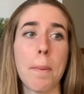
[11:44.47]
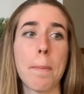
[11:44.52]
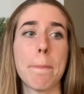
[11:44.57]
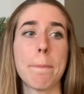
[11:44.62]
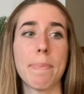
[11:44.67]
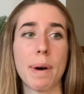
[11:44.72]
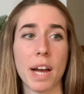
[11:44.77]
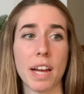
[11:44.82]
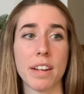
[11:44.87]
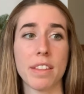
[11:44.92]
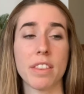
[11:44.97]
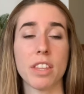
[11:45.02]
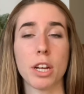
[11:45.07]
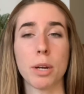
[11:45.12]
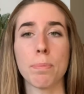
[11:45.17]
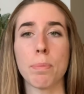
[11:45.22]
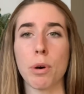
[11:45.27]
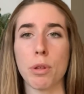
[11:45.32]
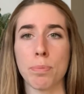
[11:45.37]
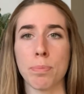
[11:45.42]
But they're
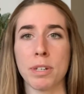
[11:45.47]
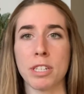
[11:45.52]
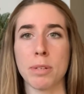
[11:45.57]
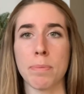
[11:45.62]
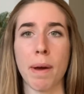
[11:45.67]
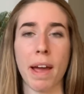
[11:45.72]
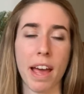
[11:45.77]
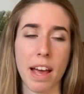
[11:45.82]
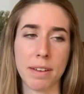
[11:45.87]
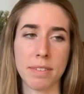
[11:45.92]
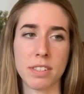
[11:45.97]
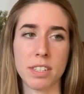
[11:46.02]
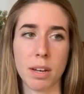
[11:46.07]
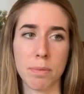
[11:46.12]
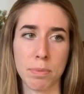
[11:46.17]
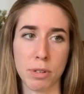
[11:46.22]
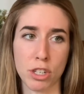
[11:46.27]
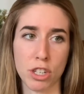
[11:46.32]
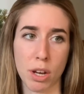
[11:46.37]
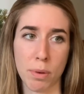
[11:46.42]
both printed by
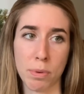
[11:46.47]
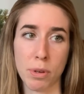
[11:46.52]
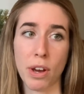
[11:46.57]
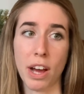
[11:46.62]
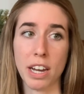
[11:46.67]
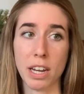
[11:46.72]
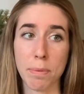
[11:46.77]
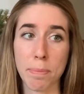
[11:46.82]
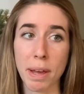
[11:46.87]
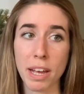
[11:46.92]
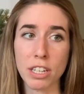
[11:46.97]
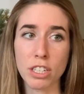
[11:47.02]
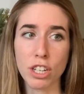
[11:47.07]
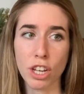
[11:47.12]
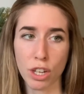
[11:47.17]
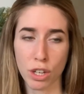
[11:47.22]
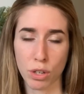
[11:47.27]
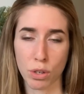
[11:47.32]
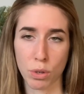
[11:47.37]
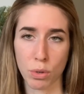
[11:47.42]
MWW On Demand
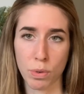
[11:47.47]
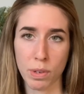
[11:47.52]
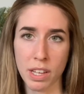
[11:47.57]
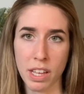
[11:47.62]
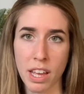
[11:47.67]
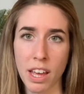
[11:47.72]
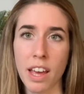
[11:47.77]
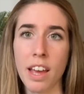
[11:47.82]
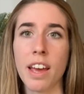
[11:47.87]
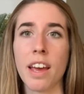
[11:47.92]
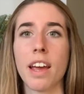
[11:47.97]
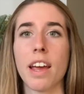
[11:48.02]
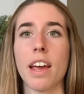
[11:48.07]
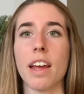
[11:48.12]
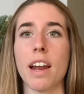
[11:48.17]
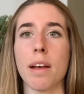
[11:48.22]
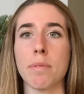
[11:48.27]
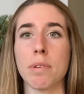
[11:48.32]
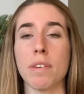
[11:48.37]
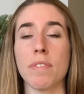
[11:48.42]
too. And
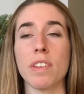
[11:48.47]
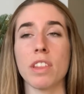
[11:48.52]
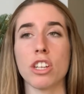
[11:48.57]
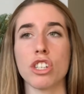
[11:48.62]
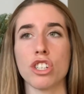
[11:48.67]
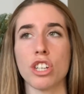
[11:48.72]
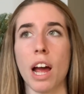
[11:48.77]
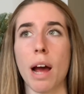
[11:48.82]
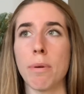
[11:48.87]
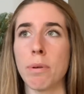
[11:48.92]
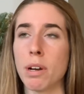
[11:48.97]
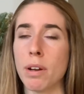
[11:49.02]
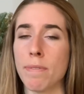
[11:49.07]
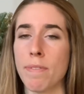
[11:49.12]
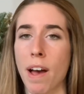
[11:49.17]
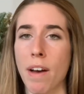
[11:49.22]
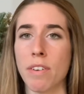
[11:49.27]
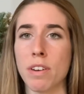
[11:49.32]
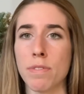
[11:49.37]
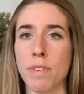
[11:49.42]
I'm giving the shower a 5
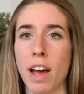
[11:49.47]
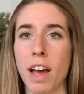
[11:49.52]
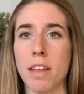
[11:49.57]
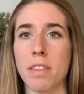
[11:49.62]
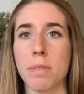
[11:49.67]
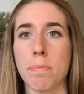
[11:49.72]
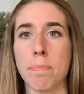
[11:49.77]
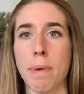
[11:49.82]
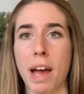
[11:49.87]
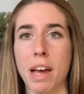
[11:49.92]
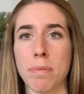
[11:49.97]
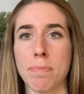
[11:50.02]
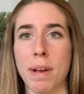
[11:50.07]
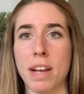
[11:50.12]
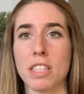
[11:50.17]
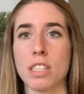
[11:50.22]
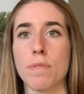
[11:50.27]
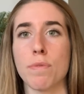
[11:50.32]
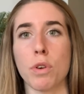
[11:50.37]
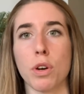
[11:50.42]
out of 5, the bath
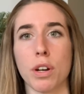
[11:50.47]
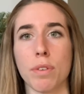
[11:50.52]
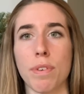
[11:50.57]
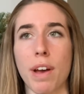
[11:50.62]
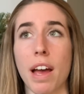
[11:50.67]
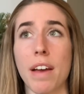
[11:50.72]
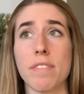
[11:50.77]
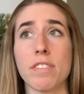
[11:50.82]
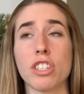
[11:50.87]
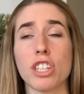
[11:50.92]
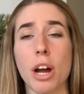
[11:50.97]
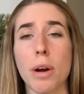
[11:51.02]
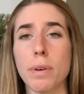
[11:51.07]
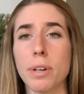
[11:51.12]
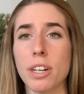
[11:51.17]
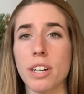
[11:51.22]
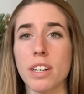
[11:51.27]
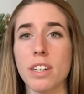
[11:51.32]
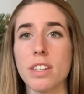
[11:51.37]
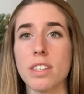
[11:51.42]
mats a 4 out of 5. Shower
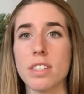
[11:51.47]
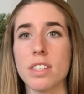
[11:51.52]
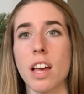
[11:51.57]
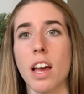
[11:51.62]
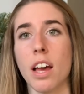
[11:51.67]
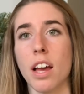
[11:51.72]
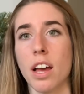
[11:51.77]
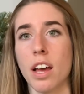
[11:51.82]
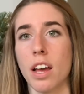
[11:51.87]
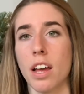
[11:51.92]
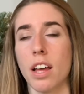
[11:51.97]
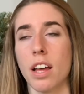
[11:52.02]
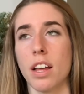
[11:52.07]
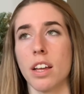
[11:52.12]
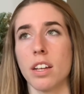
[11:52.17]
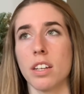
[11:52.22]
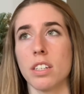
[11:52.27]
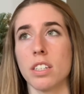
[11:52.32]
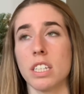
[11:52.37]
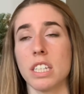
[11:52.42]
curtains,
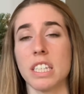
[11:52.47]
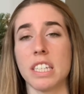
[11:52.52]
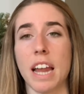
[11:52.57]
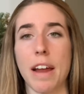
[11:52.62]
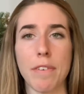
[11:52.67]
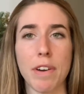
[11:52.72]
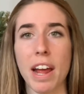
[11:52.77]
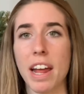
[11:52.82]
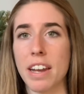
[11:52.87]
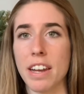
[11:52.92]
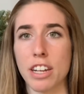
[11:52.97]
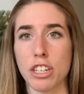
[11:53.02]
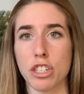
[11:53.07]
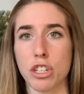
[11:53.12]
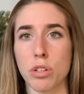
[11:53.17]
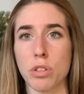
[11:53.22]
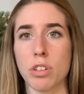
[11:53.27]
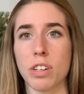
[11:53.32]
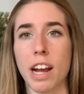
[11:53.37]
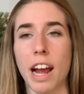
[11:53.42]
never had an issue.
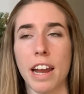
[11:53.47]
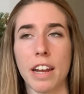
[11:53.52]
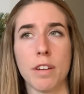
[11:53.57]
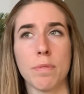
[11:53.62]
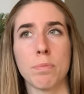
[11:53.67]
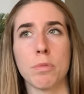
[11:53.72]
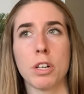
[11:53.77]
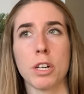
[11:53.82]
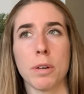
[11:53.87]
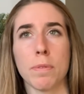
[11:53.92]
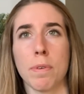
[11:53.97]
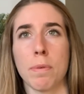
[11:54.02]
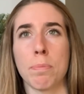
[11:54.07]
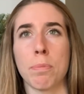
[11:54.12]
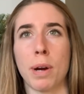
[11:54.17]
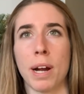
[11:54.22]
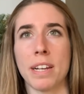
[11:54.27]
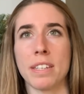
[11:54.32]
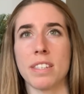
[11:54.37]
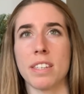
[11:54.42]
They're kind of more of a
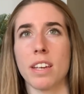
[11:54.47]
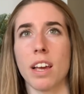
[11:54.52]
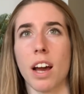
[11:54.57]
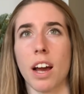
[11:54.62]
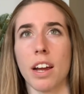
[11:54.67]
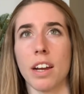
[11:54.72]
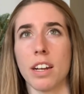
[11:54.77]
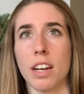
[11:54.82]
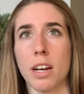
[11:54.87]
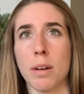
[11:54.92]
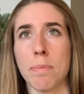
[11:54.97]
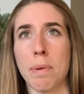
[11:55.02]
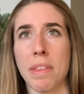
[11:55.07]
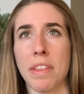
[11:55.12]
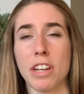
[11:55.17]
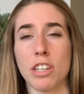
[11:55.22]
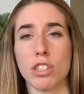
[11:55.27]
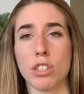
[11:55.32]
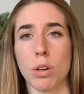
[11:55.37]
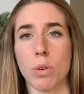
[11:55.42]
pricey item and they
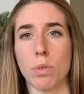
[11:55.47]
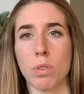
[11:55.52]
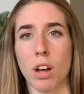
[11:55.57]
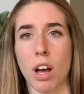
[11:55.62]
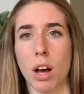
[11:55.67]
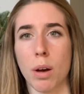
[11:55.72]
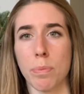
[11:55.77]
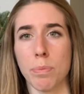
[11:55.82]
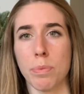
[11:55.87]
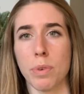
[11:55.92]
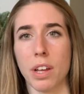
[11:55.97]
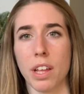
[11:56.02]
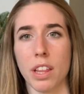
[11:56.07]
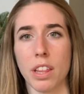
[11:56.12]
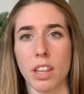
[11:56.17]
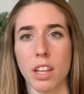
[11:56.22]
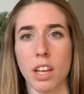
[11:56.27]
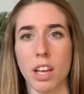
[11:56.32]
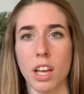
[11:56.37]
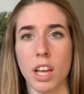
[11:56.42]
don't come with